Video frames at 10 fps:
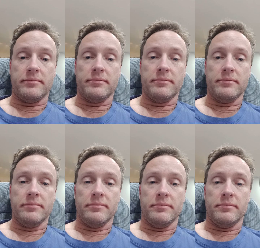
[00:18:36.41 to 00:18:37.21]

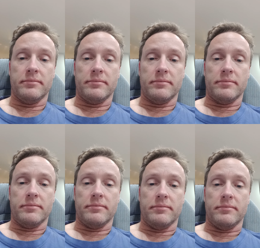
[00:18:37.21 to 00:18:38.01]

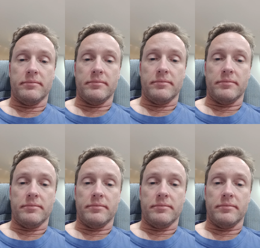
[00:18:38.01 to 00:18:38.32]
(silence)